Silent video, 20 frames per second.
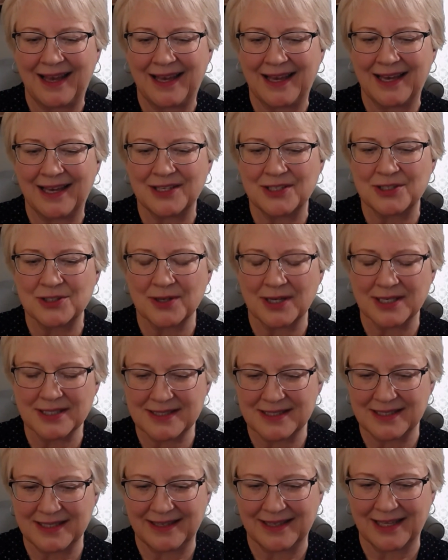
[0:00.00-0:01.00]
and
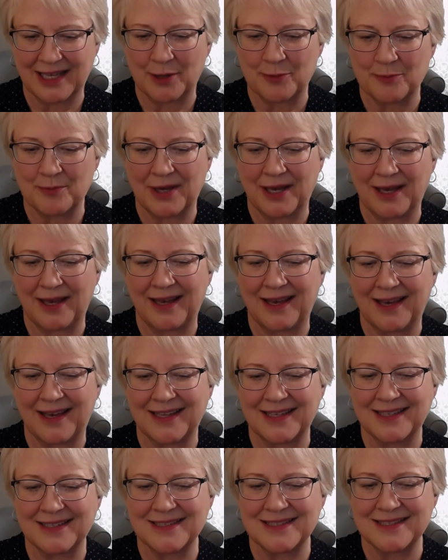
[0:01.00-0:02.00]
trusting them.
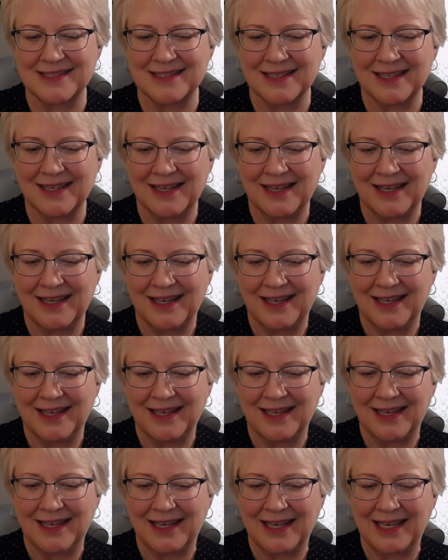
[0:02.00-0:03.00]
And
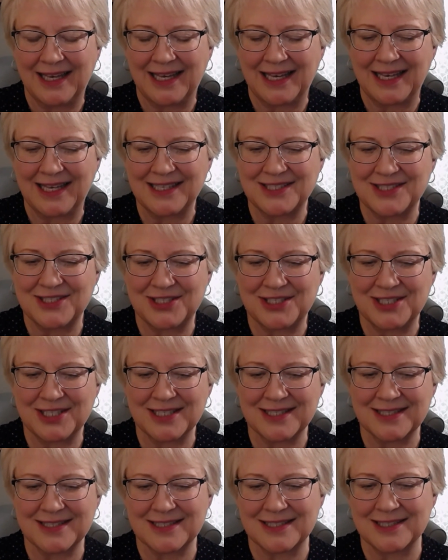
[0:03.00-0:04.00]
it's
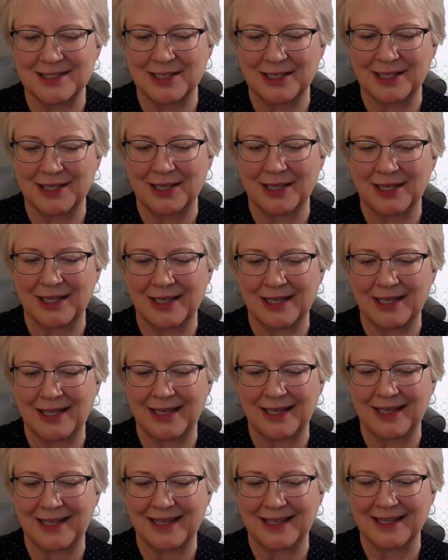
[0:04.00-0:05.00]
just
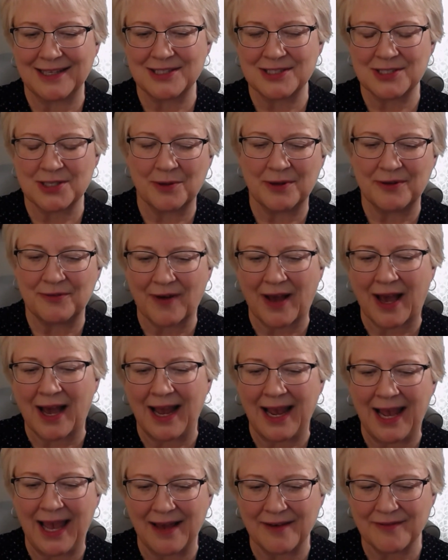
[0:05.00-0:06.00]
so if I